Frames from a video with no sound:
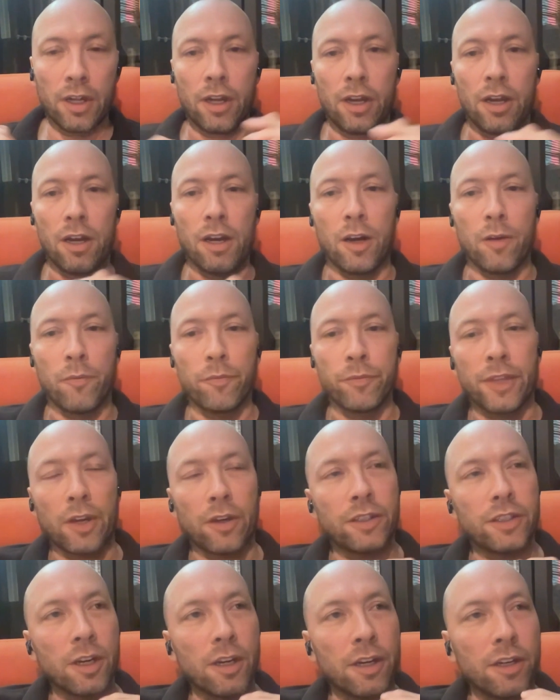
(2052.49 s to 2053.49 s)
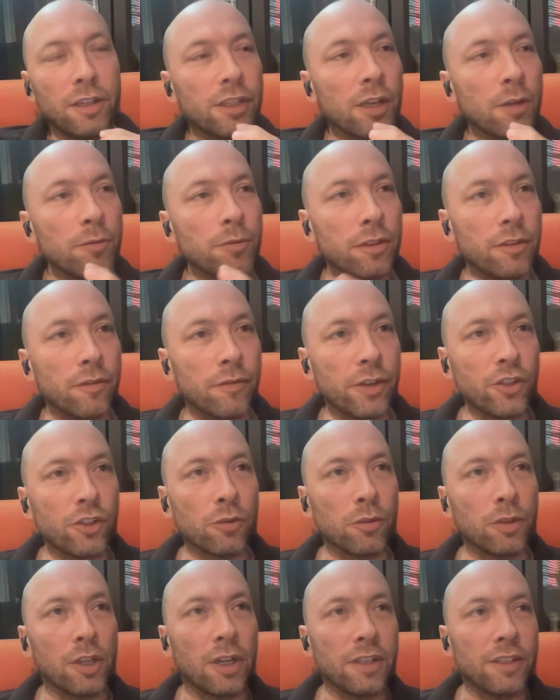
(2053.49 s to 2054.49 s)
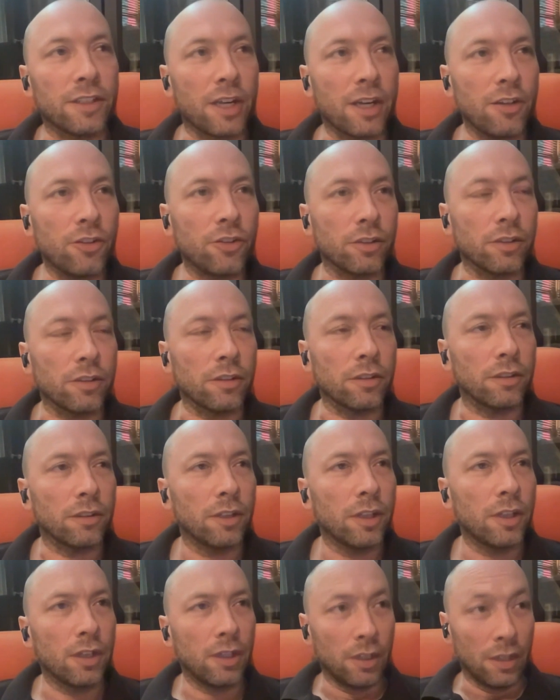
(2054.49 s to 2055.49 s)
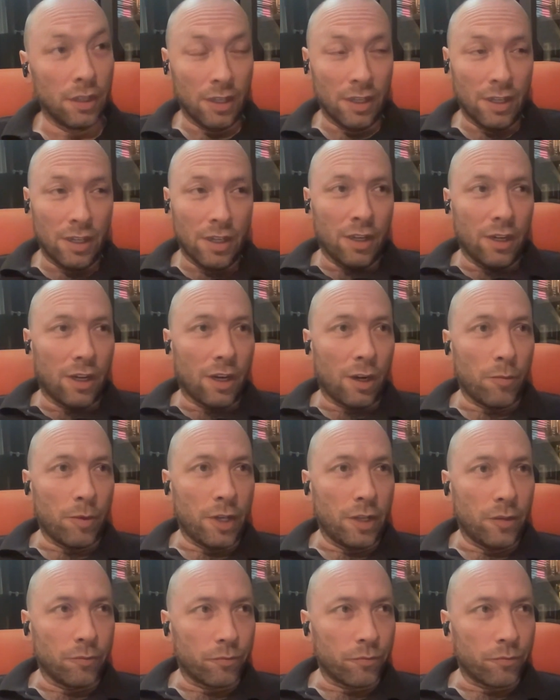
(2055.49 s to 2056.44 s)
Now, in terms of the visualization, I mean,